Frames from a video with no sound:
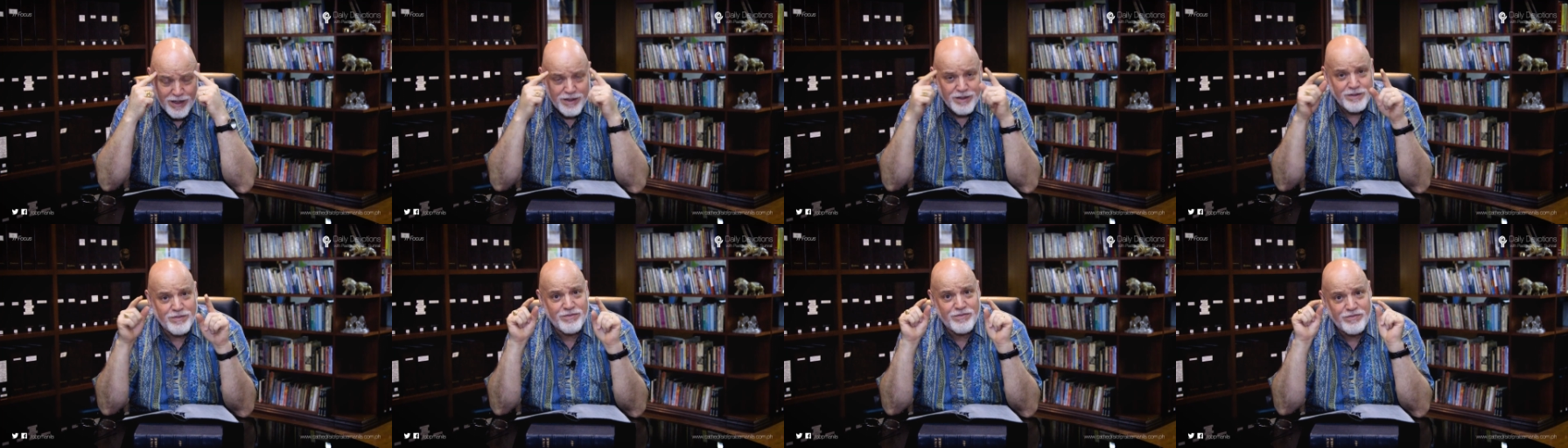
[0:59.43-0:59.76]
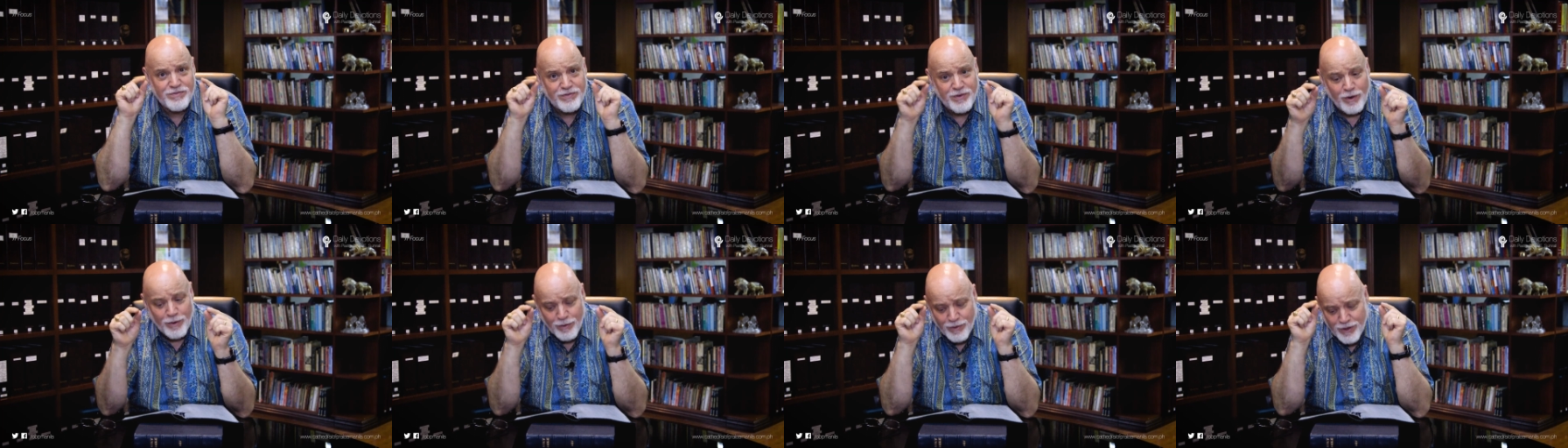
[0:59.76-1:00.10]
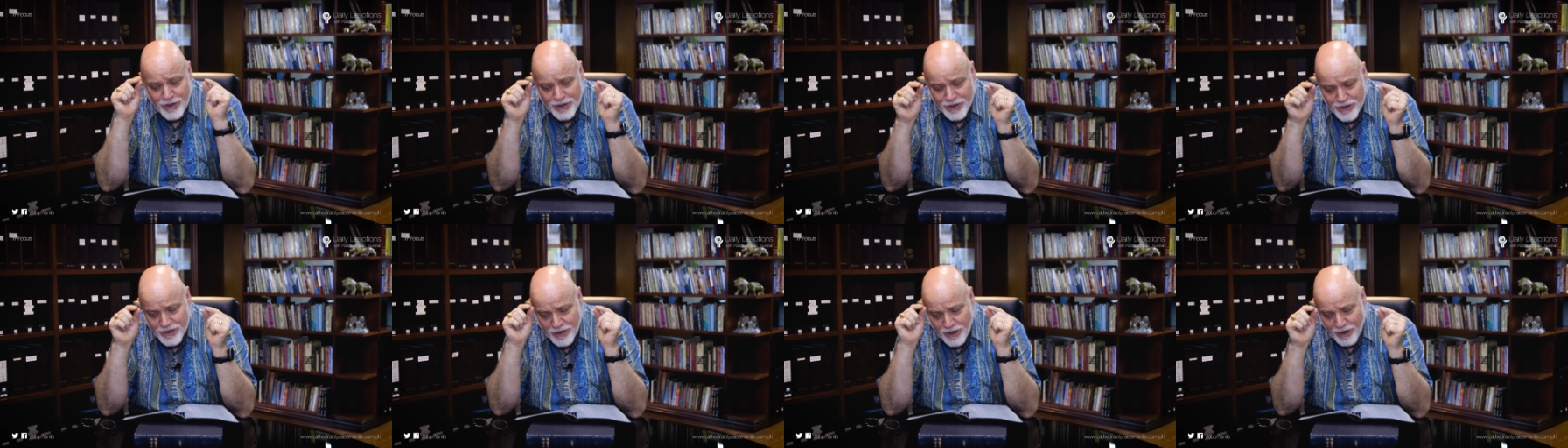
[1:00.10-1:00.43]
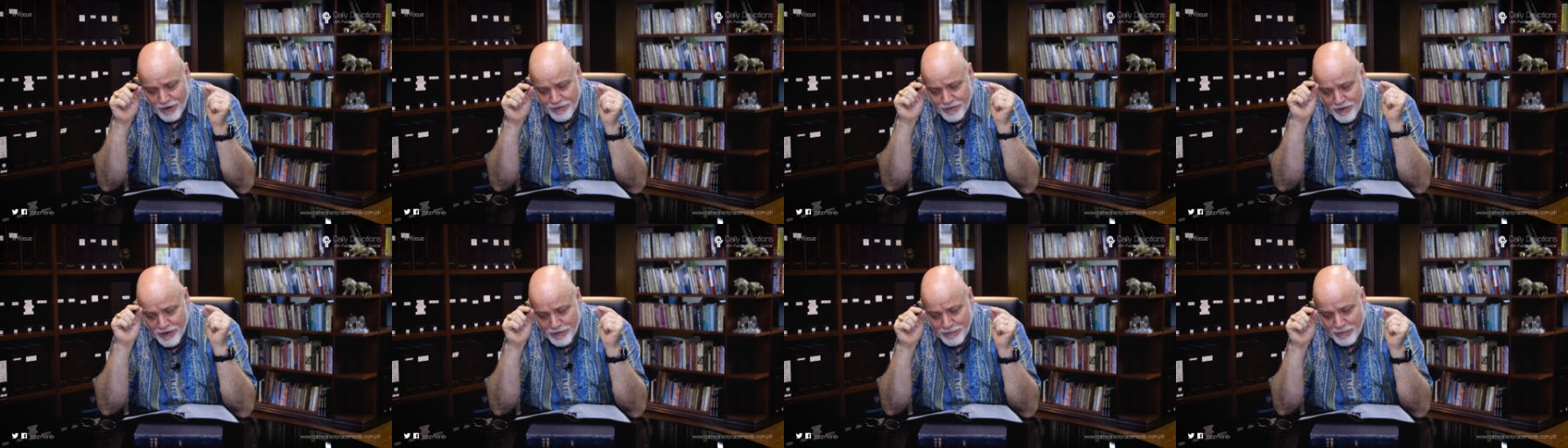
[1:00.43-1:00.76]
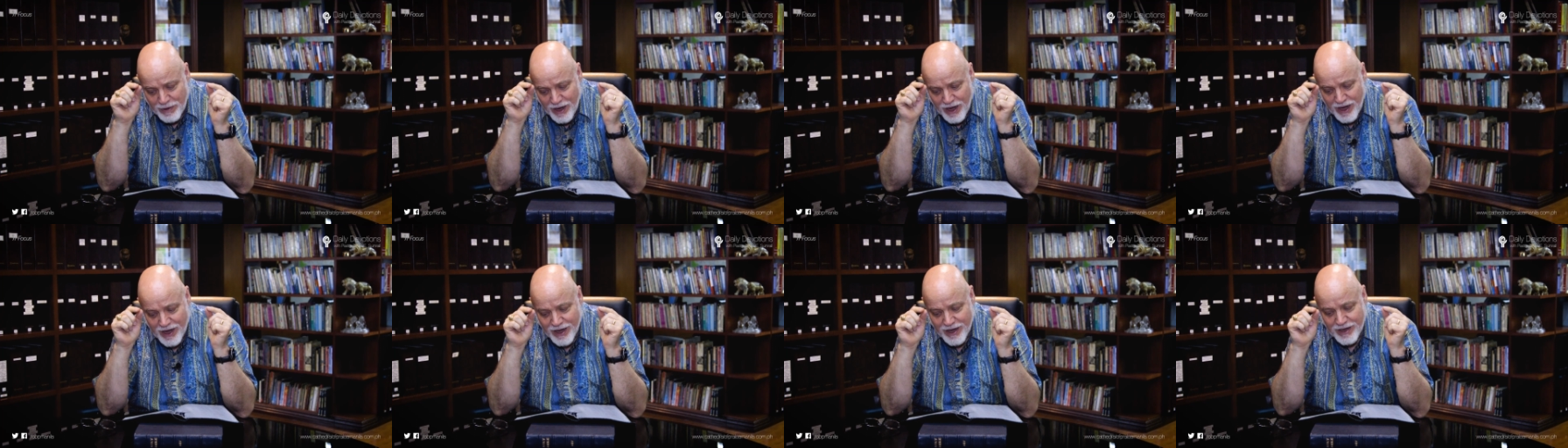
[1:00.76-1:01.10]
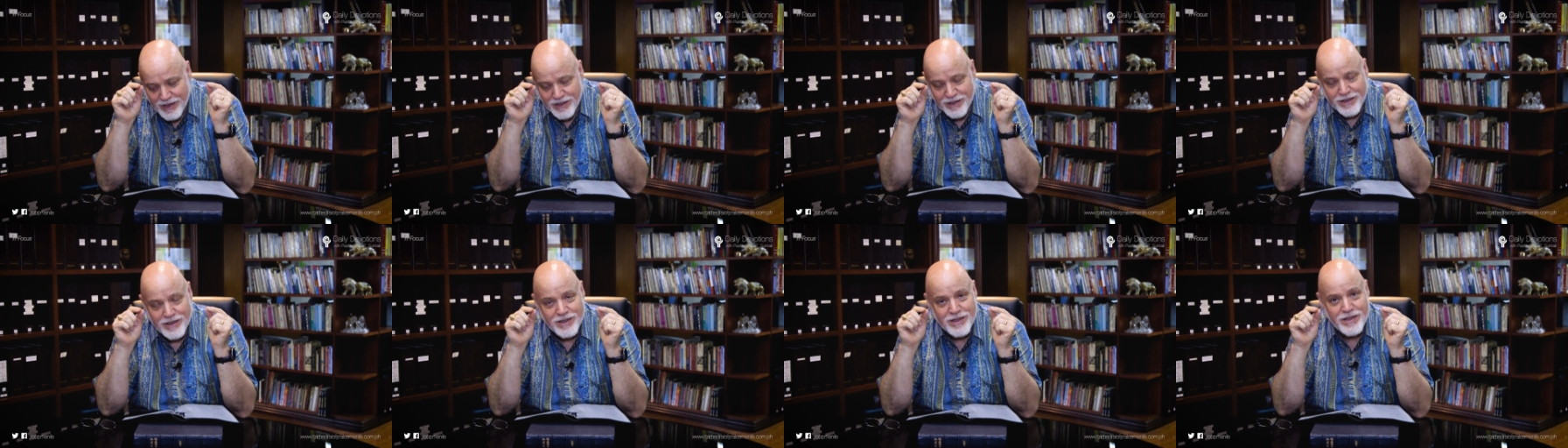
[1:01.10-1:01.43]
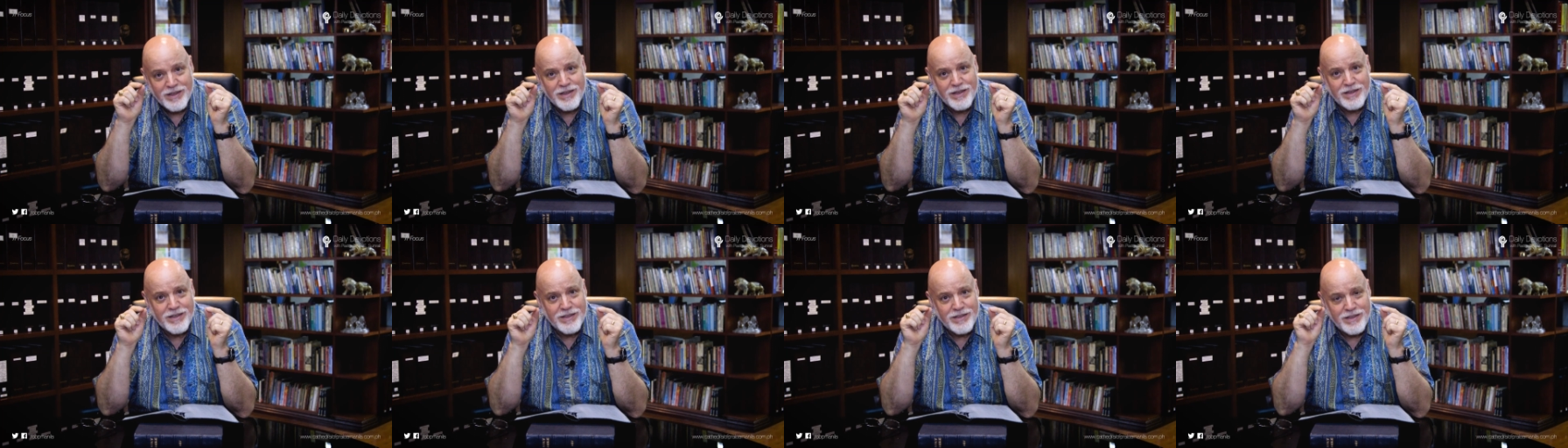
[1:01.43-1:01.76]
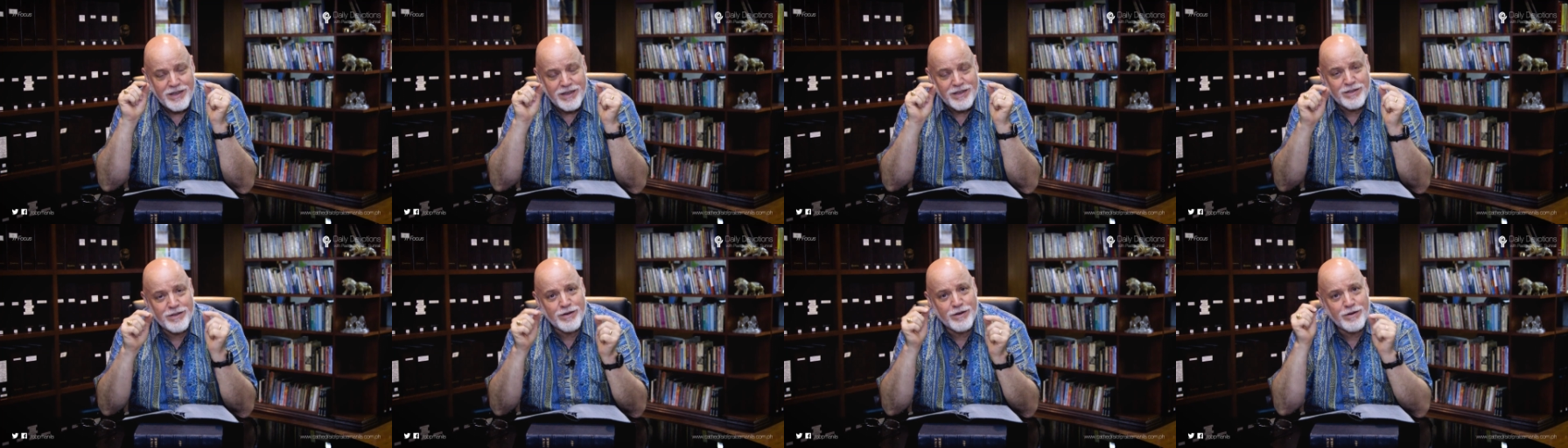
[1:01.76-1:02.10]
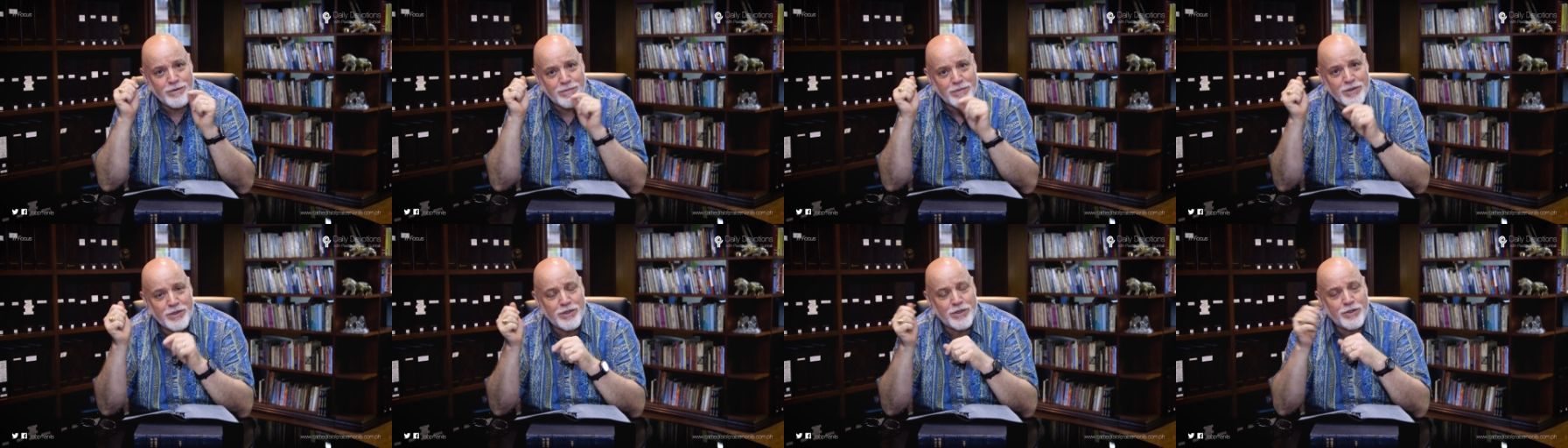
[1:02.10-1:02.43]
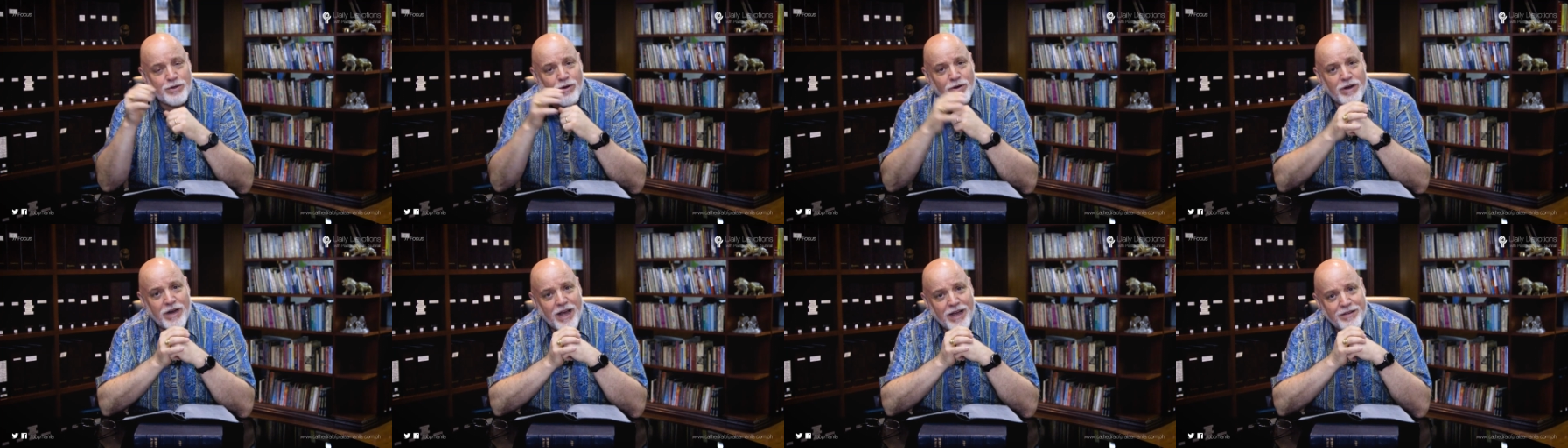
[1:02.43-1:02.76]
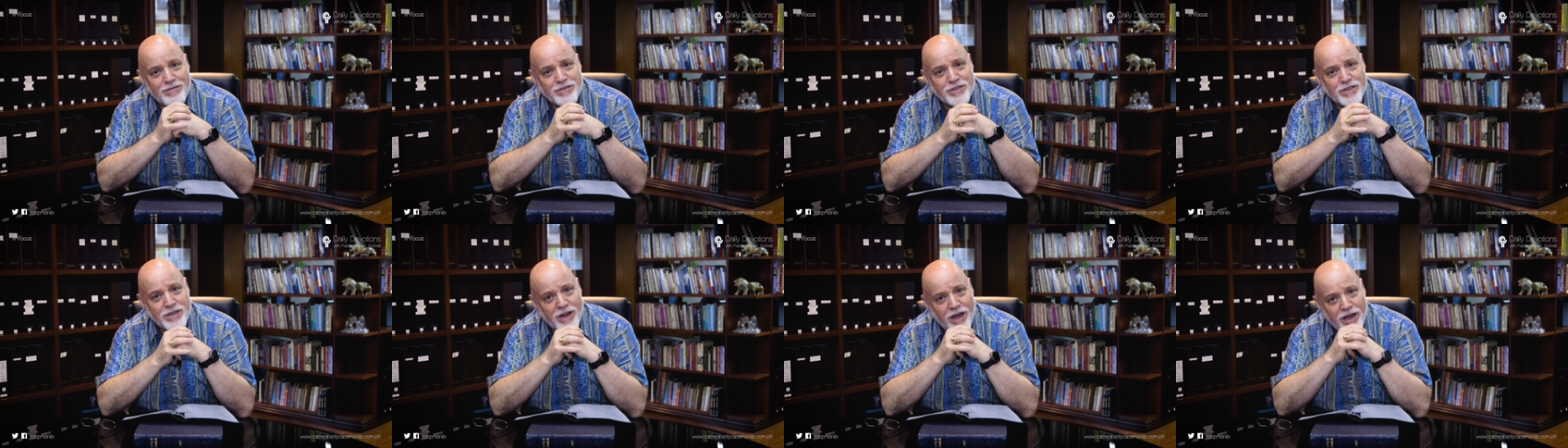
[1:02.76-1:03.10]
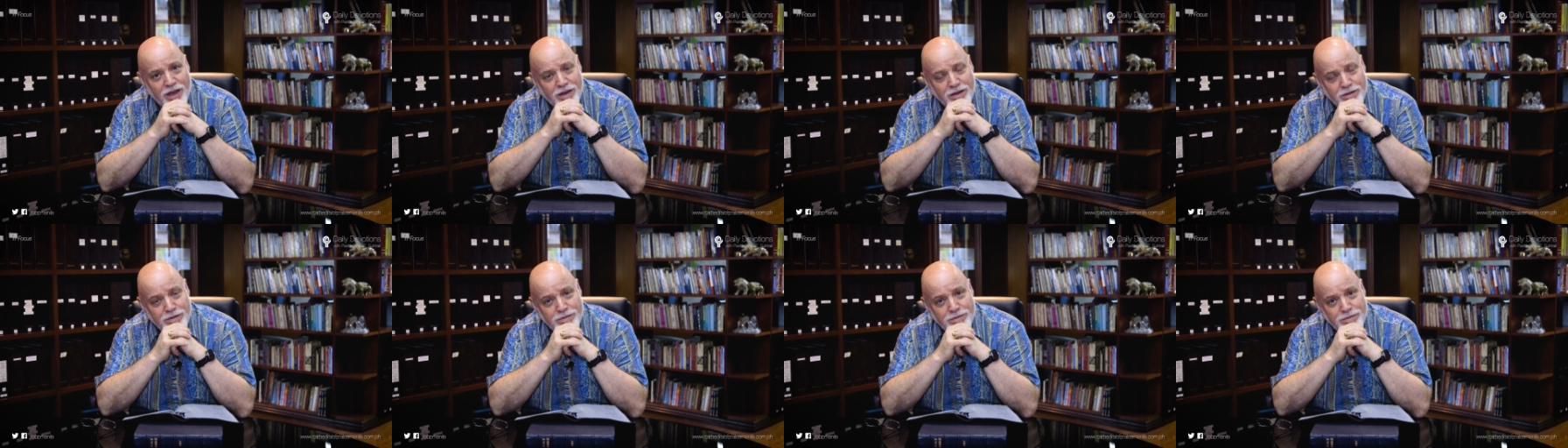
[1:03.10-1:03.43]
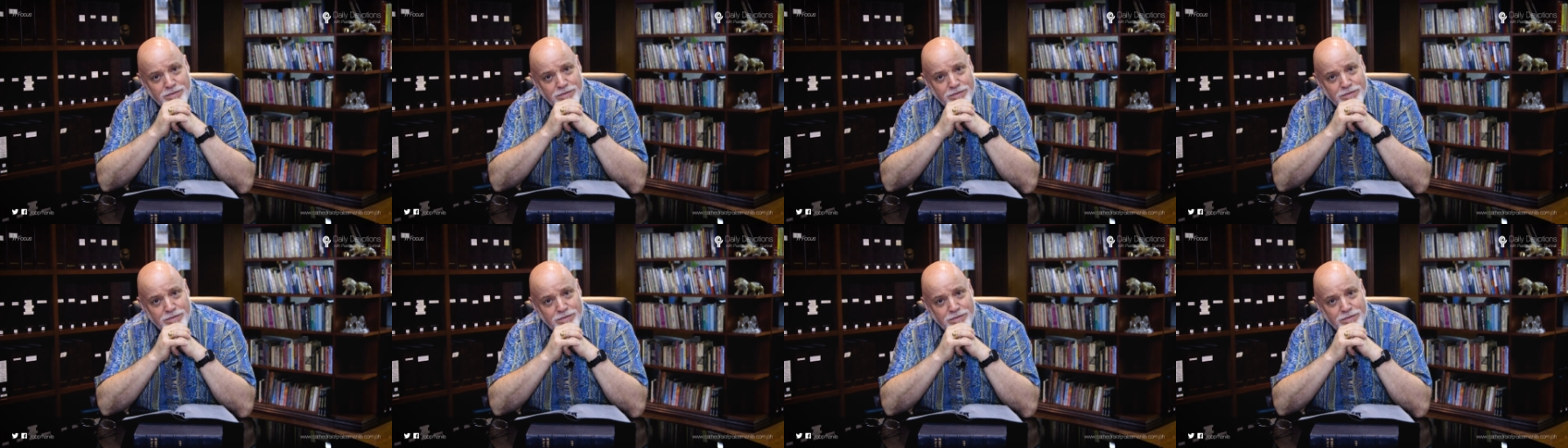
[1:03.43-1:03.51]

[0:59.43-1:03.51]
the focus of your mind, determines your lifestyle.